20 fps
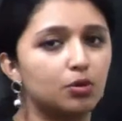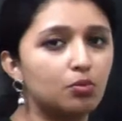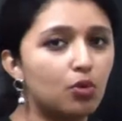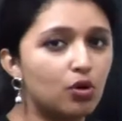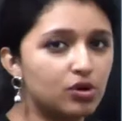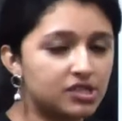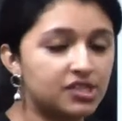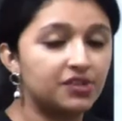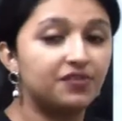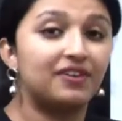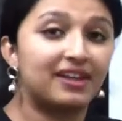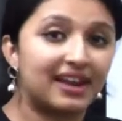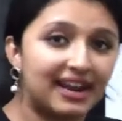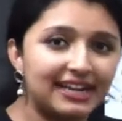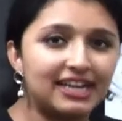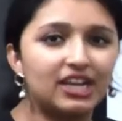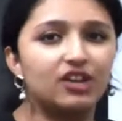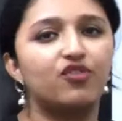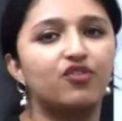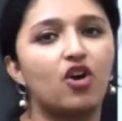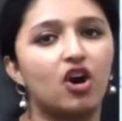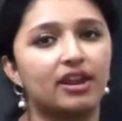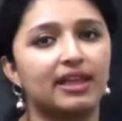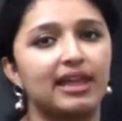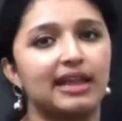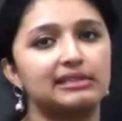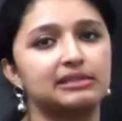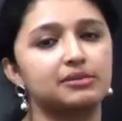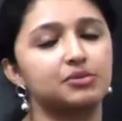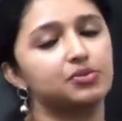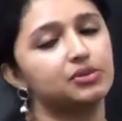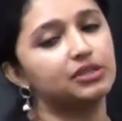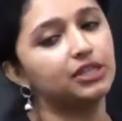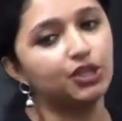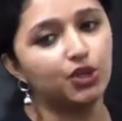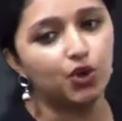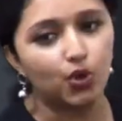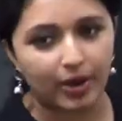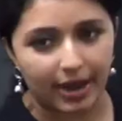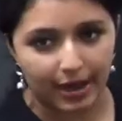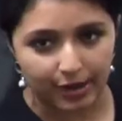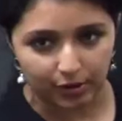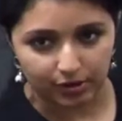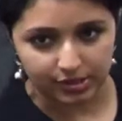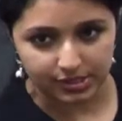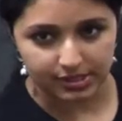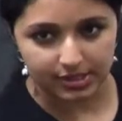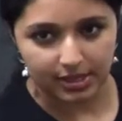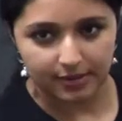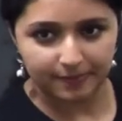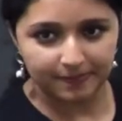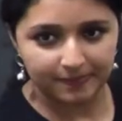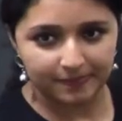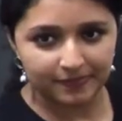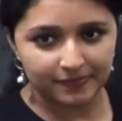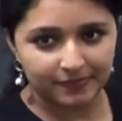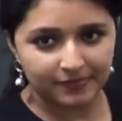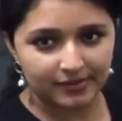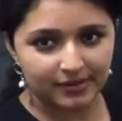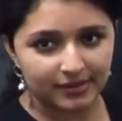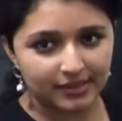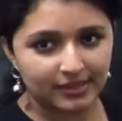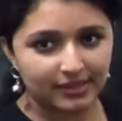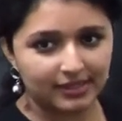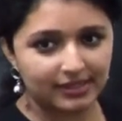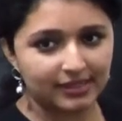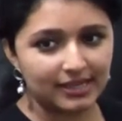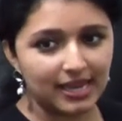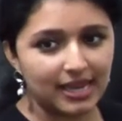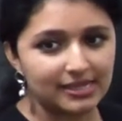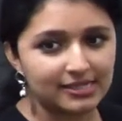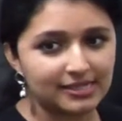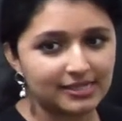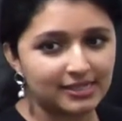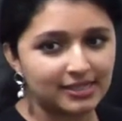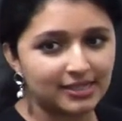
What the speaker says: most the variety of organisms are eukaryotes. Yes,